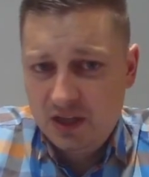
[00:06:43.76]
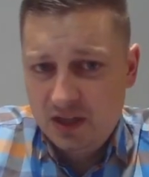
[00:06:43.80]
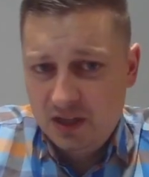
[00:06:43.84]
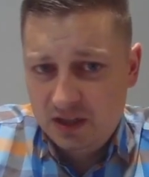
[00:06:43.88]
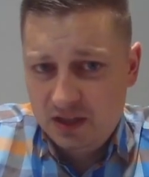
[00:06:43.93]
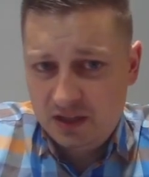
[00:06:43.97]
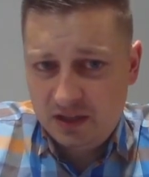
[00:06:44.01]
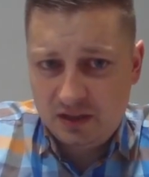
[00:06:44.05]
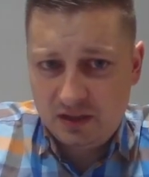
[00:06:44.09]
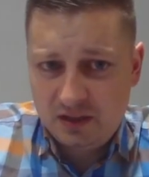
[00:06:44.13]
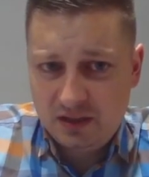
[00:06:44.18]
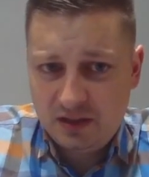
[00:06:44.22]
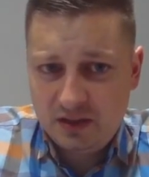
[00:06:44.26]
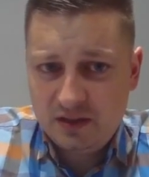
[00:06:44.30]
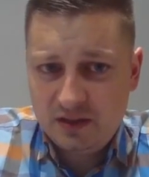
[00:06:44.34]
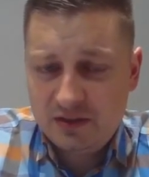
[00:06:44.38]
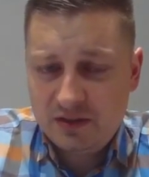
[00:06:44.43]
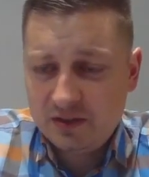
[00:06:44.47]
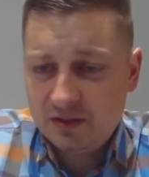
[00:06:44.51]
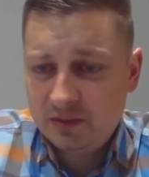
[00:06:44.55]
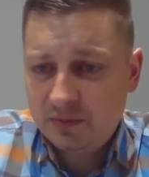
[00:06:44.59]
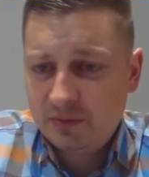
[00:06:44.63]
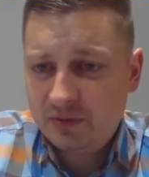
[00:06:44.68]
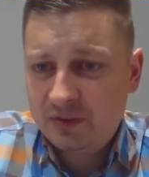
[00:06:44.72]
in
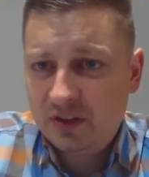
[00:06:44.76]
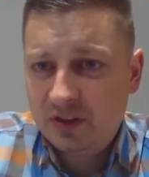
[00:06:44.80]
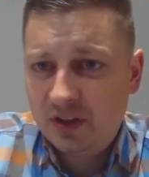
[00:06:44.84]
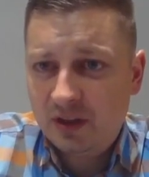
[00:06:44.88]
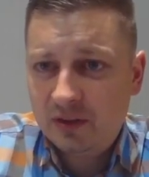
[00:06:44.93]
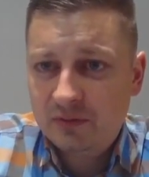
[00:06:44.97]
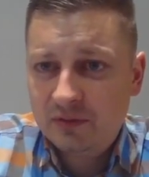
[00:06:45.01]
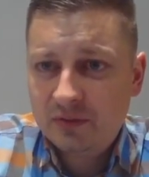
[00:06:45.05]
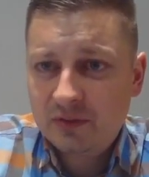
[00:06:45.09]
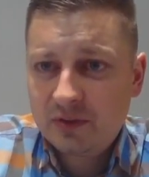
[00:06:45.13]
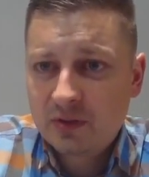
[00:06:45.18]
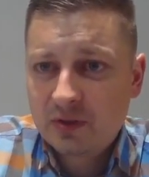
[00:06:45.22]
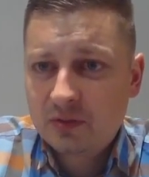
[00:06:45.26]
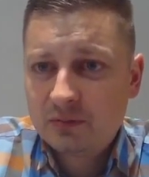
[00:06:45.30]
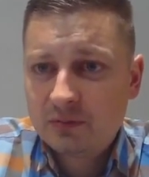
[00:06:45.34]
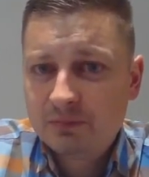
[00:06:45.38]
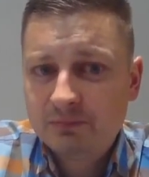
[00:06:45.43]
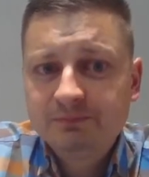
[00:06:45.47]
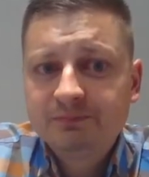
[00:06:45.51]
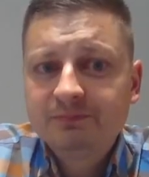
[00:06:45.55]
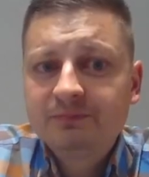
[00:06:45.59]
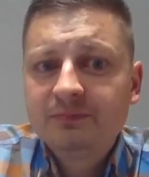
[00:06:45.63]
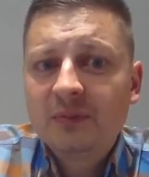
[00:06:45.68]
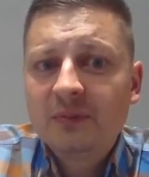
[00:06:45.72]
terms of
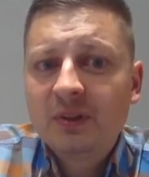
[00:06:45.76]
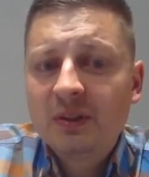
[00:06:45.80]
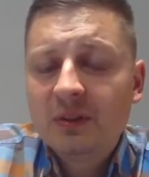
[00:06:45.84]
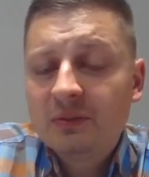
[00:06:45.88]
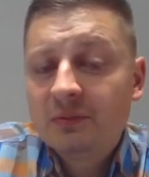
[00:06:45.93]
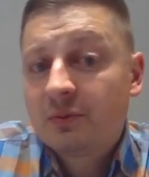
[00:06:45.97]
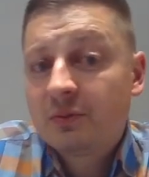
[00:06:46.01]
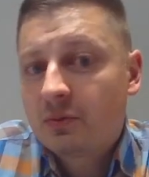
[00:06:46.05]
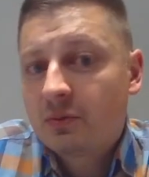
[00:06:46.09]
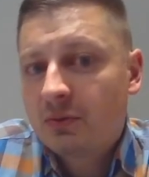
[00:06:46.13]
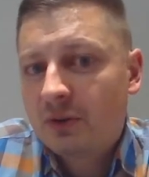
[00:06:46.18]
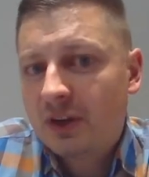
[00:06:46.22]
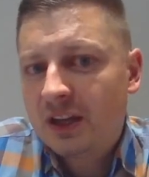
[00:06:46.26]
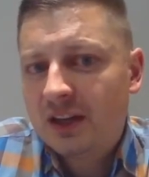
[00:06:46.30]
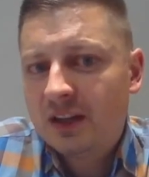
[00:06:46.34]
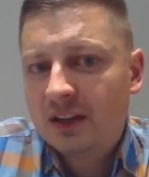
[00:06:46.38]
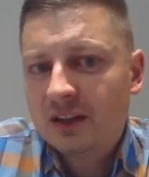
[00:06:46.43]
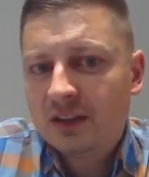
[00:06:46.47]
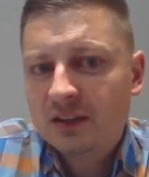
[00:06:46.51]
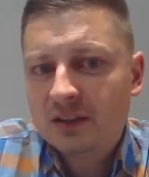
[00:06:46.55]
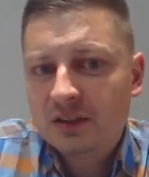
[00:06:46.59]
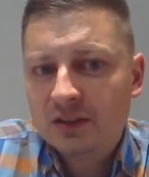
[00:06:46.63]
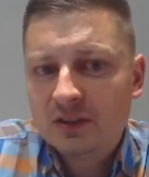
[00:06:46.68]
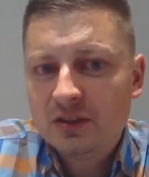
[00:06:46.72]

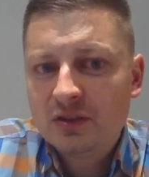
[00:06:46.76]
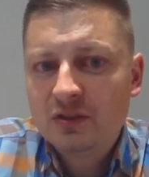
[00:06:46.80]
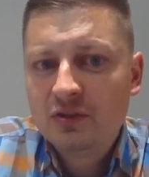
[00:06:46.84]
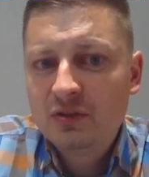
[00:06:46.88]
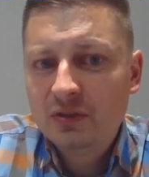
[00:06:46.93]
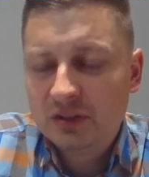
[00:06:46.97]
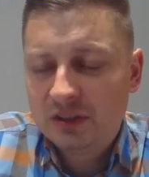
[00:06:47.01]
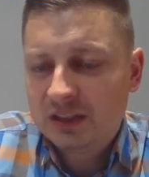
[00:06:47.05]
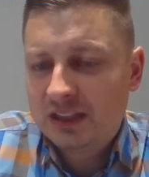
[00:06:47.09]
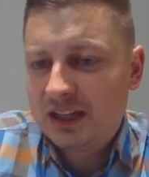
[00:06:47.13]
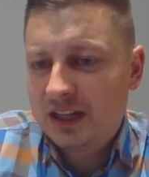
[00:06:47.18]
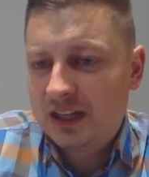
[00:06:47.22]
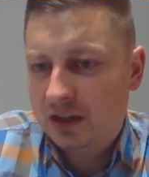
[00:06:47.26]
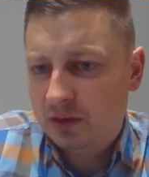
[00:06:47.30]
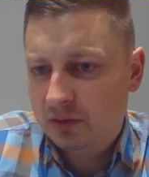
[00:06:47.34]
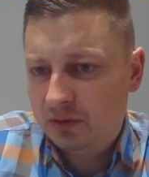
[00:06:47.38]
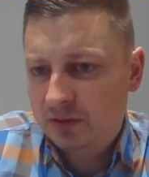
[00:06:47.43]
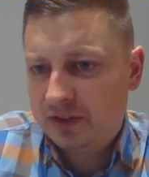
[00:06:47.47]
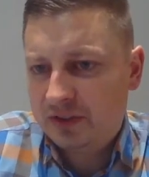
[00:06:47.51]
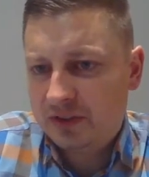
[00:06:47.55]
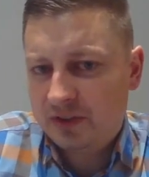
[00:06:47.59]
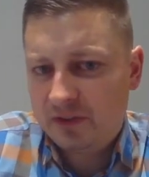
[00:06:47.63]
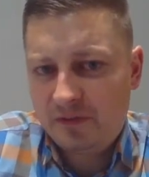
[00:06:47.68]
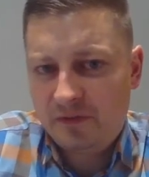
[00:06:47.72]
creating a good
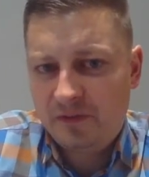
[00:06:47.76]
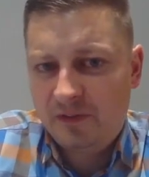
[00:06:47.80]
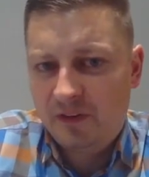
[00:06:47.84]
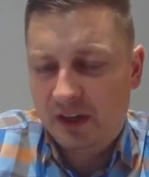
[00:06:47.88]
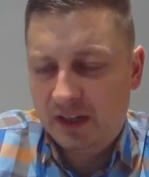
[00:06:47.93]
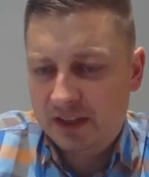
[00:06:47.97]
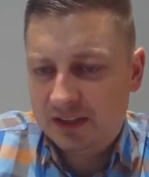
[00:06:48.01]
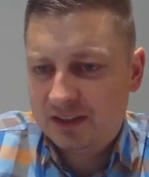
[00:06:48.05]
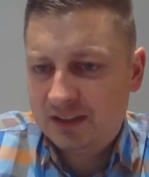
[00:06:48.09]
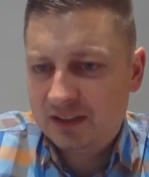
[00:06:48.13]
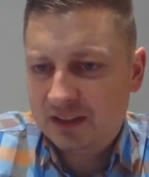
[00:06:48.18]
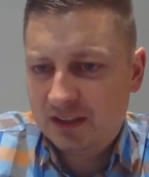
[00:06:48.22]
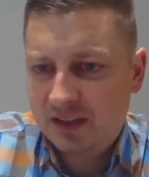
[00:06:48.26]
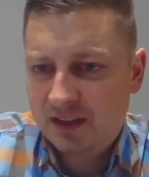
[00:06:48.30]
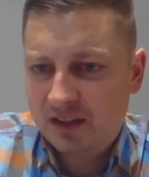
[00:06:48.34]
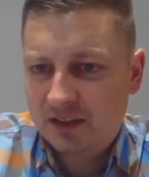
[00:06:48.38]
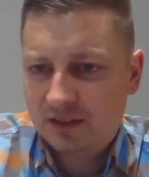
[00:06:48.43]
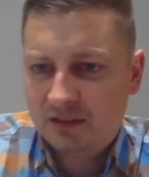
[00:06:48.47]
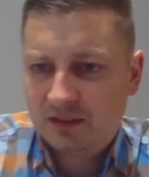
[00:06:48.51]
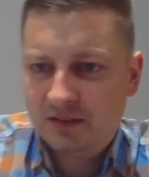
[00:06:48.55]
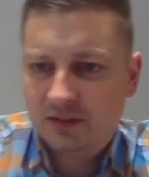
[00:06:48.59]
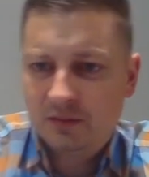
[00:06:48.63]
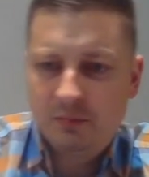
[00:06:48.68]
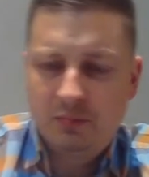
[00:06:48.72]
counter fight
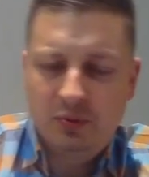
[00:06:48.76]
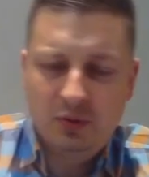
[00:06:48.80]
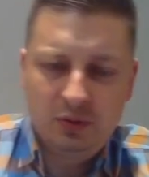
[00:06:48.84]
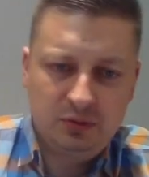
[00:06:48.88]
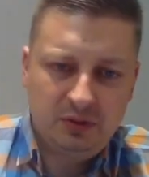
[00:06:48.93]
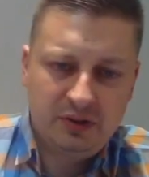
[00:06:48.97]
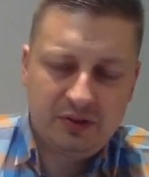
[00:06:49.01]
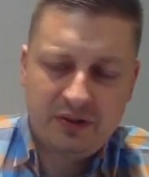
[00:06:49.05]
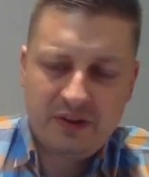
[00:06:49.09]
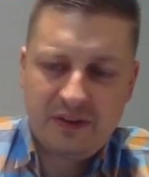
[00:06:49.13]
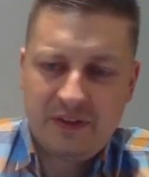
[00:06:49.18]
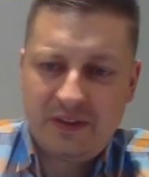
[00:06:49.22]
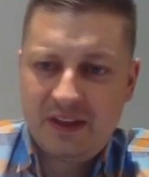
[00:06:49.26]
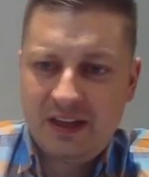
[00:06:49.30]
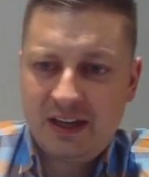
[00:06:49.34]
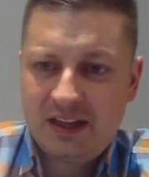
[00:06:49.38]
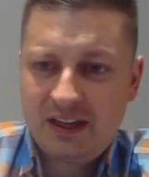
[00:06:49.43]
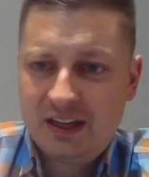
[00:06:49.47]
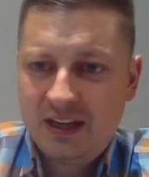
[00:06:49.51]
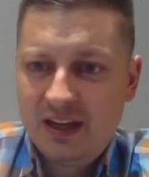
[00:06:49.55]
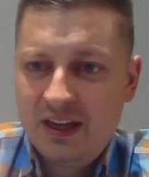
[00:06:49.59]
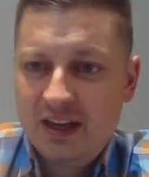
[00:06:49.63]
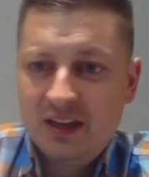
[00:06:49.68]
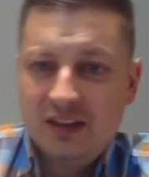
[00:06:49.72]
against the Bowdler attack,
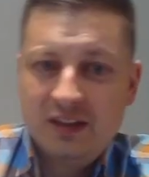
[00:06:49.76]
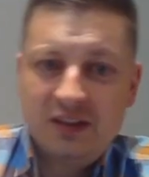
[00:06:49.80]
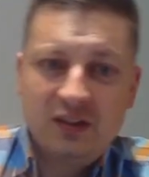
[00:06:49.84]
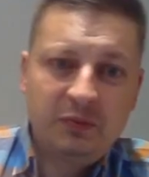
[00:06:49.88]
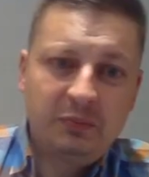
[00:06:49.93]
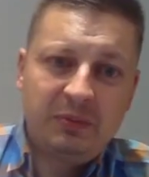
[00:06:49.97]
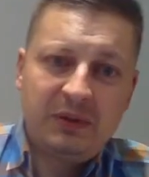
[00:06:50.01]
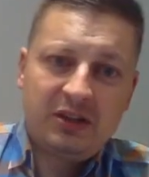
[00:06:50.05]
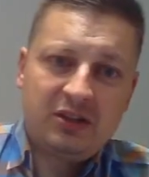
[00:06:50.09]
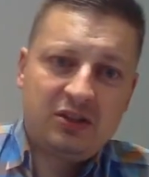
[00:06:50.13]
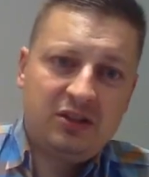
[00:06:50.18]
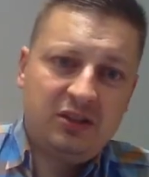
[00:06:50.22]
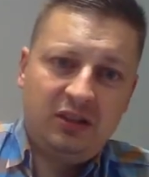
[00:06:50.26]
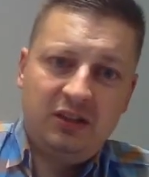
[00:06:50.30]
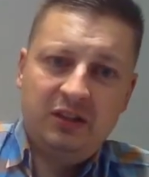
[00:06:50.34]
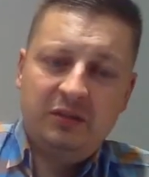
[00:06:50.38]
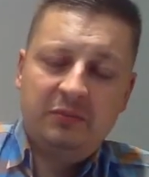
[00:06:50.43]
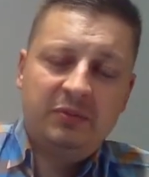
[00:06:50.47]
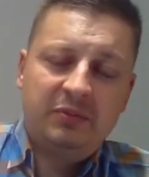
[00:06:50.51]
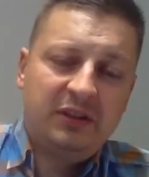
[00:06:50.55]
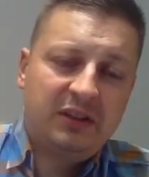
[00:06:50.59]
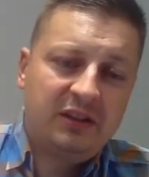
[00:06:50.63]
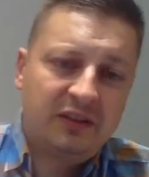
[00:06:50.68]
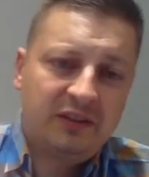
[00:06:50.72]
especially
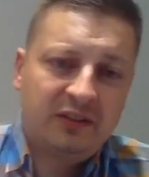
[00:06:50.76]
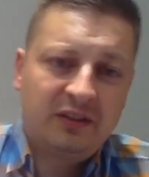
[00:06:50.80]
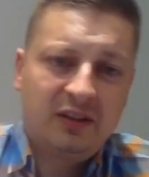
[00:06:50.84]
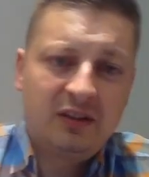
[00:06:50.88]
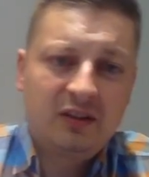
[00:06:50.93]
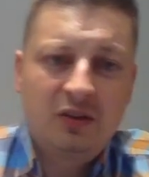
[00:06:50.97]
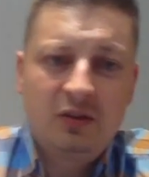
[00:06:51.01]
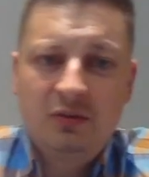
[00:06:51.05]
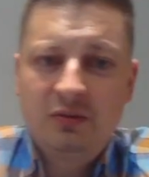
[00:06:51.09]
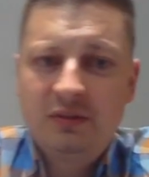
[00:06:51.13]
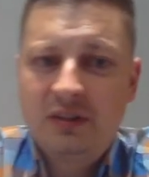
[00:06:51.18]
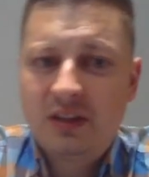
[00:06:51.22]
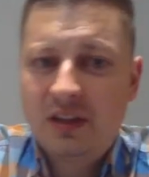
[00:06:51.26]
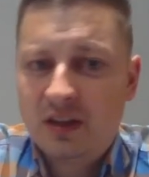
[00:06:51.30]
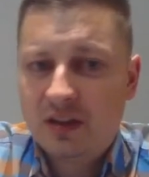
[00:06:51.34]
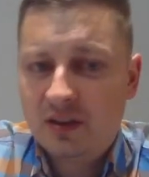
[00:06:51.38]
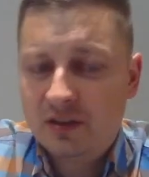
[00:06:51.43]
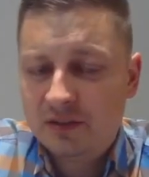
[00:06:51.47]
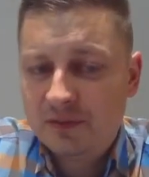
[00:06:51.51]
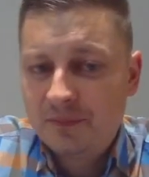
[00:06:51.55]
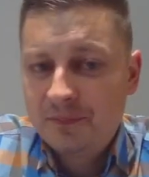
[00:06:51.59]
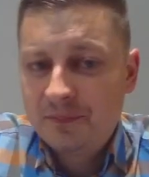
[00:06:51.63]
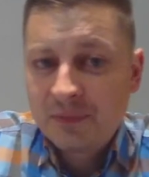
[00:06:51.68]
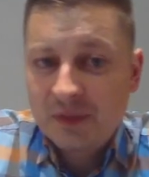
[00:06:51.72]
because I know that
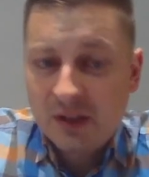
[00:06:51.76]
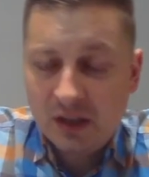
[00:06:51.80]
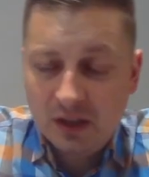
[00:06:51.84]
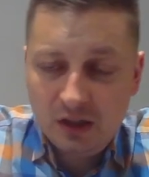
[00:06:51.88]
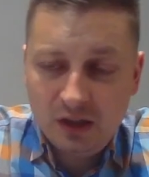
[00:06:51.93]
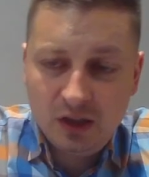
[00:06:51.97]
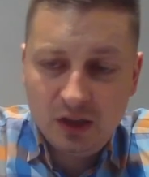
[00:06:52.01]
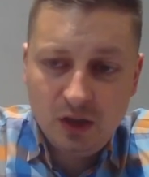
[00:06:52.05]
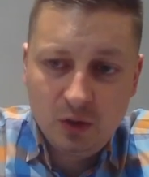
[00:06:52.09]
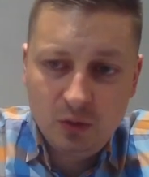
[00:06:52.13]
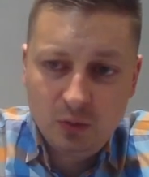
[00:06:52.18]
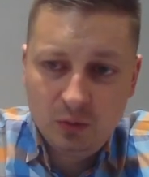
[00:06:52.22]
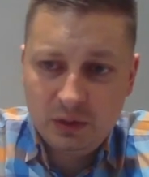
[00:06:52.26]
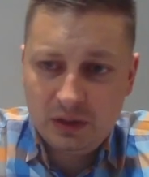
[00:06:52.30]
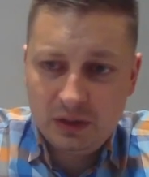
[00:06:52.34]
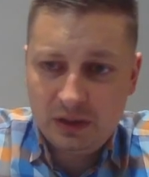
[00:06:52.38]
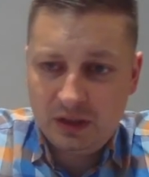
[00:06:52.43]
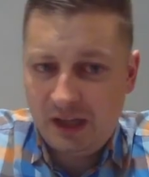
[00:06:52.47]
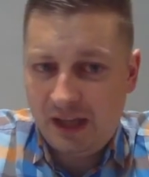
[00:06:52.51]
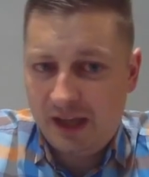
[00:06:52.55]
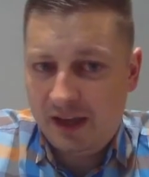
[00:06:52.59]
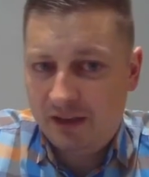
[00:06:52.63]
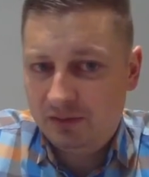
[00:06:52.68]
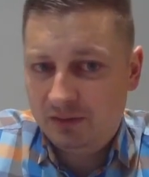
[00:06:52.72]
on lower
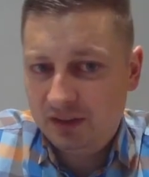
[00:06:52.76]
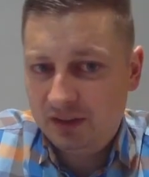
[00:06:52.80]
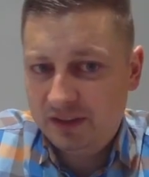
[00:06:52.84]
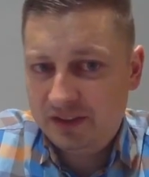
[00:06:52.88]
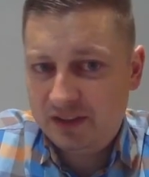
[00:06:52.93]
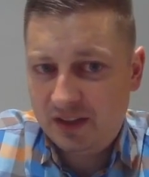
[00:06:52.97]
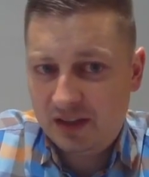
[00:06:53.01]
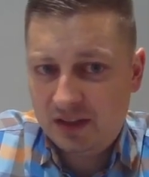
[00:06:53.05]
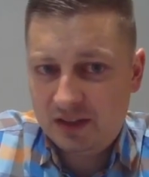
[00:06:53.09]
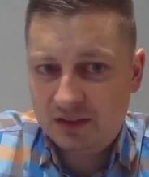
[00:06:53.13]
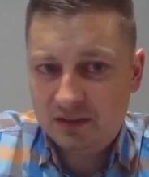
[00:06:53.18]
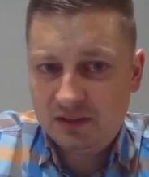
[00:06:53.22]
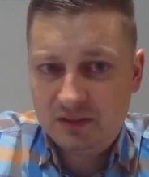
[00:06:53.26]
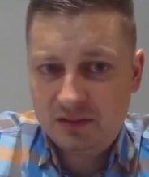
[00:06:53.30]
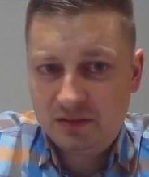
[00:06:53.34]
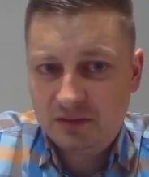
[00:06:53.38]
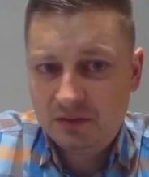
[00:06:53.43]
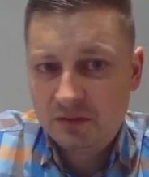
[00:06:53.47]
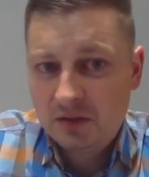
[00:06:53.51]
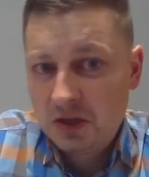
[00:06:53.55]
levels and